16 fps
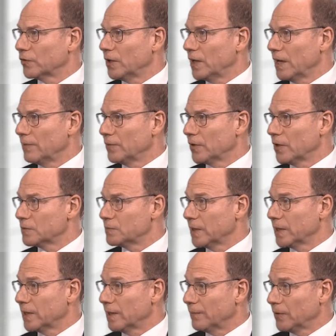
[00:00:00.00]
to align with those
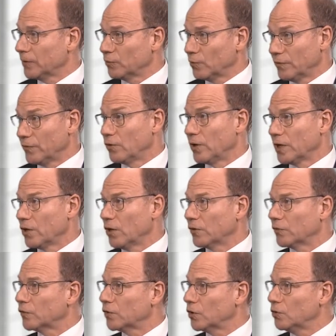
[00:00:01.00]
big companies. We've already
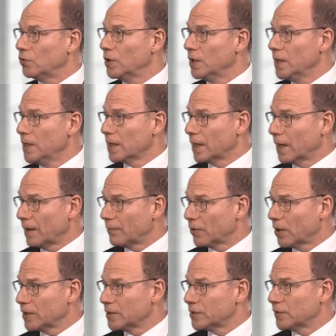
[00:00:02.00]
got 2
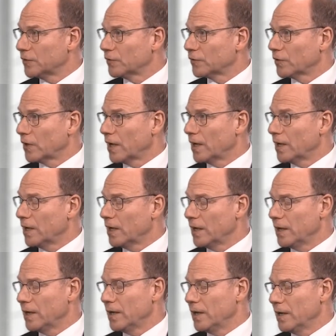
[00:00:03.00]
collaborations
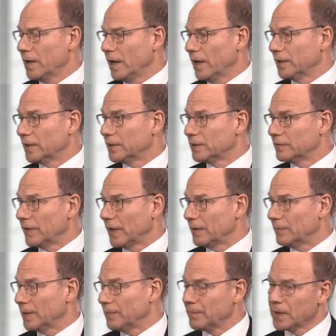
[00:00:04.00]
under
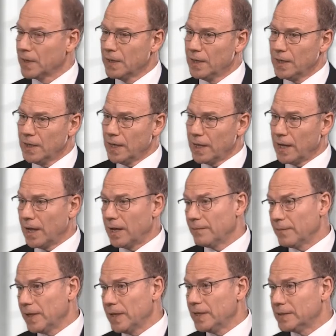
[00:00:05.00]
development.
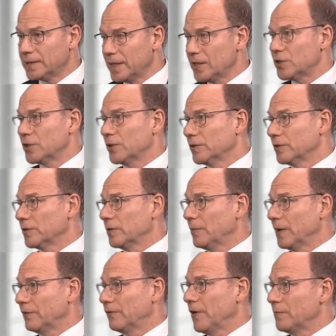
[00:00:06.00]
In addition, the
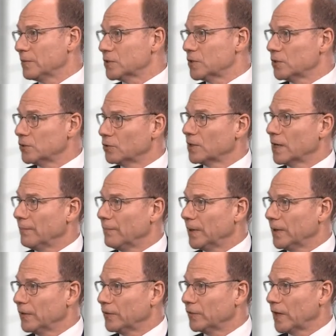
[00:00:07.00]
big pharmaceutical
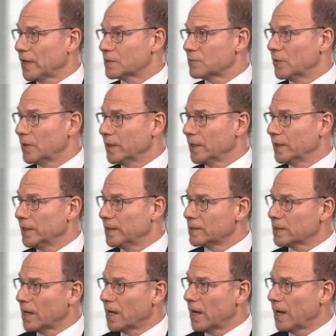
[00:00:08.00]
companies desperately
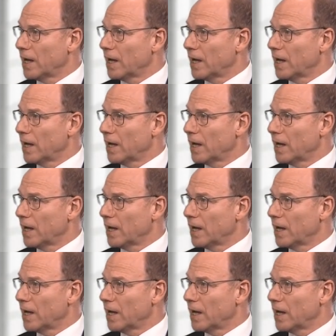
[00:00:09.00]
need